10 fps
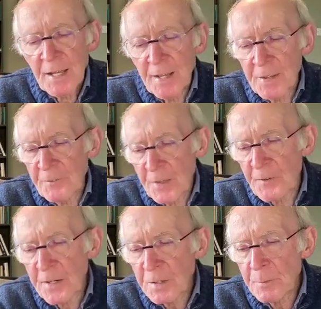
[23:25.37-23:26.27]
And the
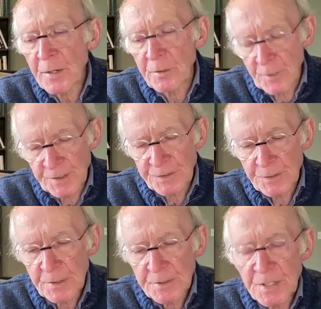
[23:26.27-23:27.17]
fact of the matter is,
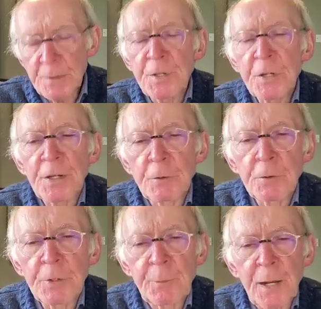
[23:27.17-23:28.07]
see, when you get
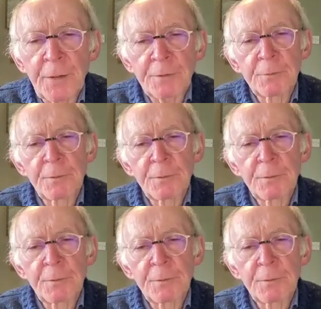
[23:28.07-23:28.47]
older, Pat,